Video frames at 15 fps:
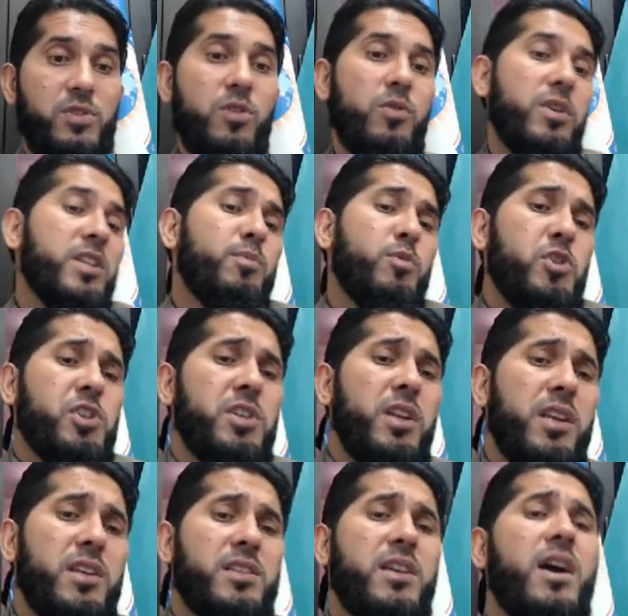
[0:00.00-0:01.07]
So
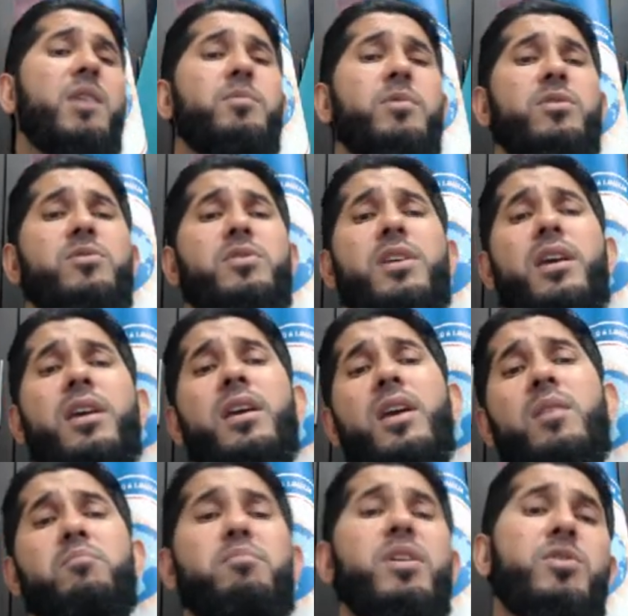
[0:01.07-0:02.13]
expressionally, it's common to say
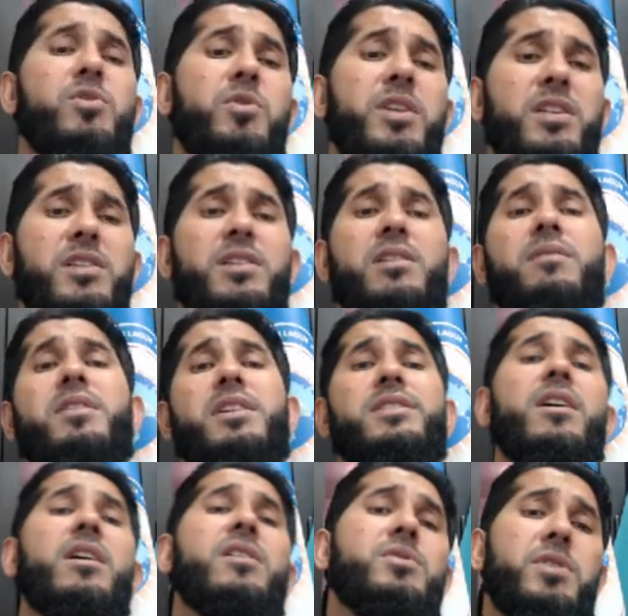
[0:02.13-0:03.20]
been to India instead of he has
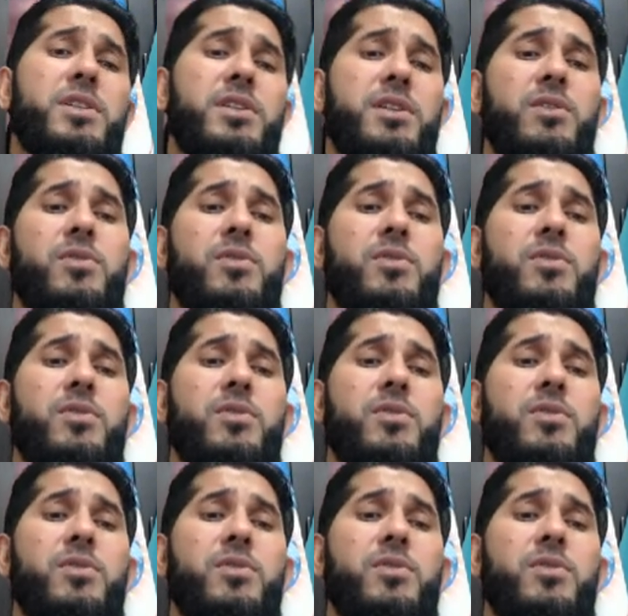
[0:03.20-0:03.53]
gone to India.